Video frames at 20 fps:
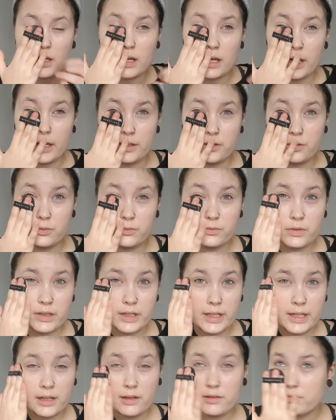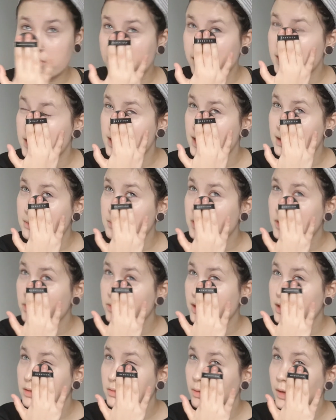I don't really have an exam, so
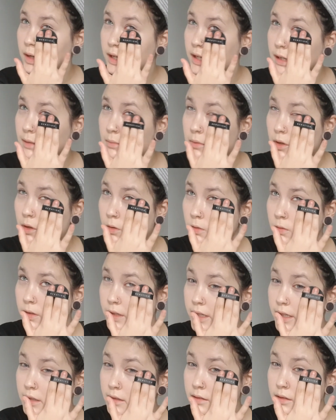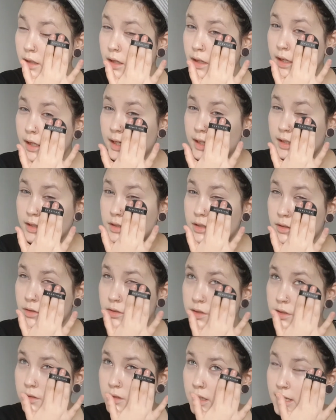that's why I'm going, and it's
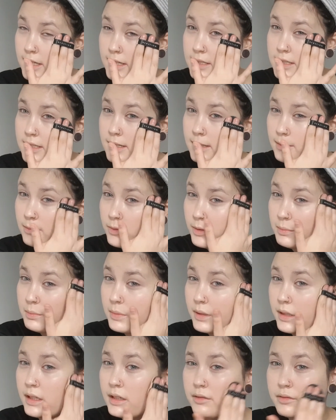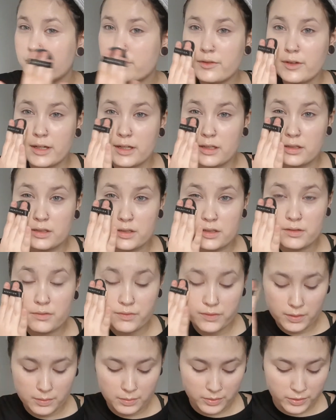also the last time with my friends
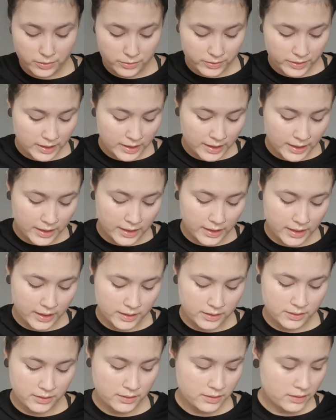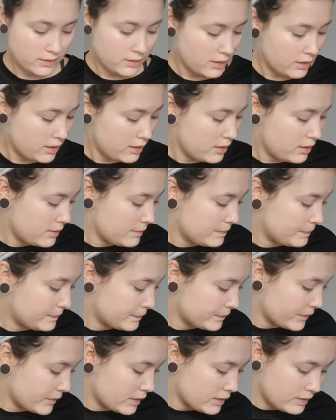from Korea and
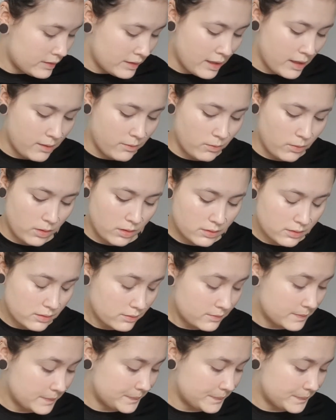Taiwan.